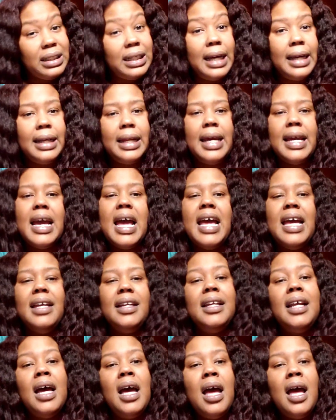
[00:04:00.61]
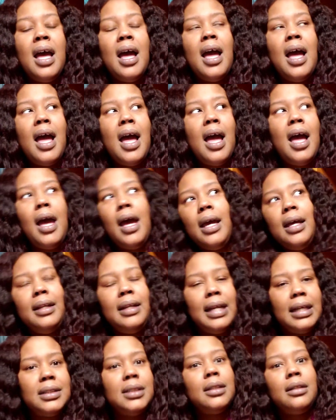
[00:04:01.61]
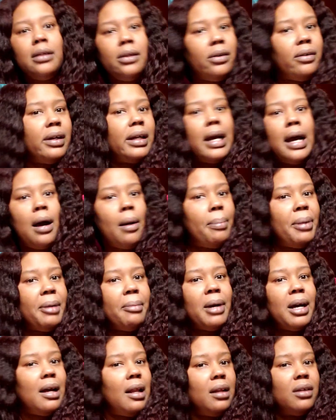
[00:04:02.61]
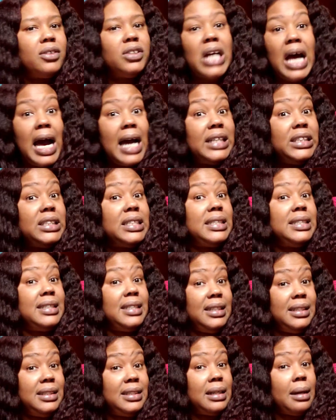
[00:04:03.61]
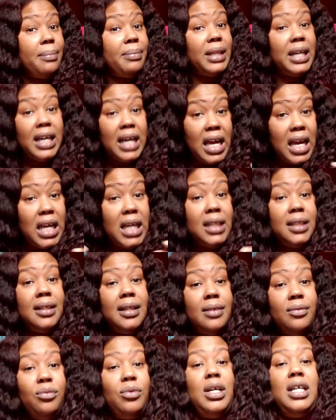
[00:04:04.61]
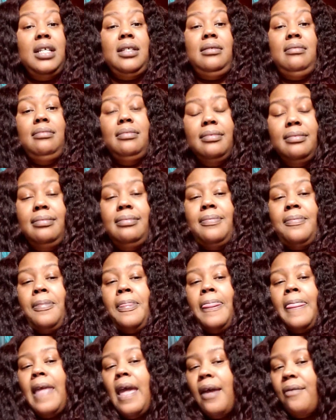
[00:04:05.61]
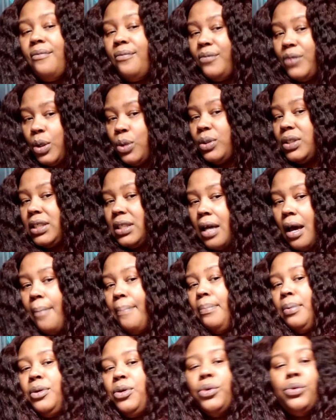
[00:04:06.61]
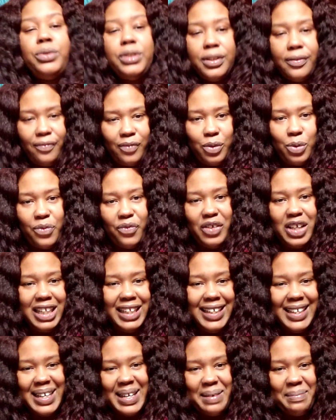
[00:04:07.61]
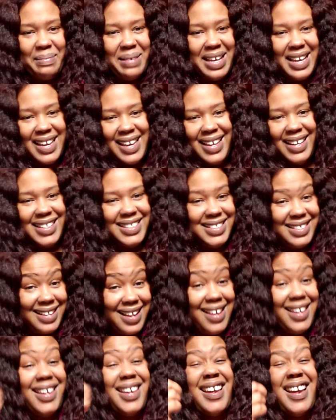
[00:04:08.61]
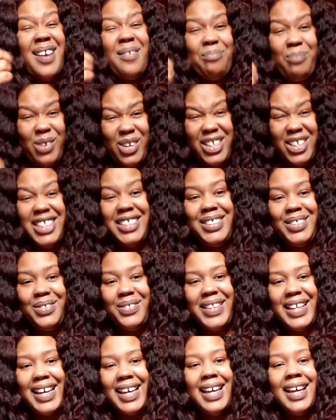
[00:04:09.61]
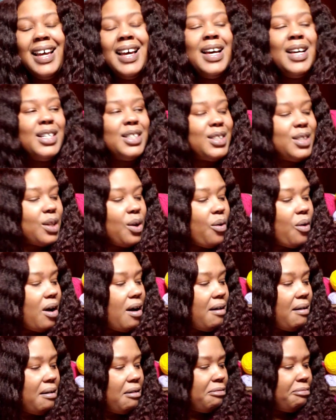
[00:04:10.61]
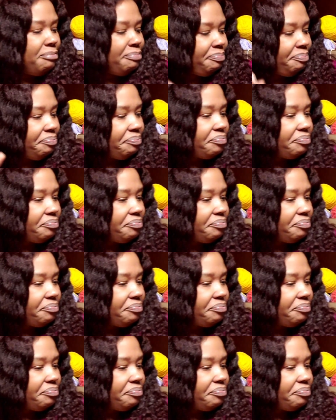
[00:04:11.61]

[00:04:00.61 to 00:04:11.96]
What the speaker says: like, and that's literally how I pick my colors. I just see something. It invokes a beautiful feeling in me, and it's like, yeah, I'm gonna do that. So I'm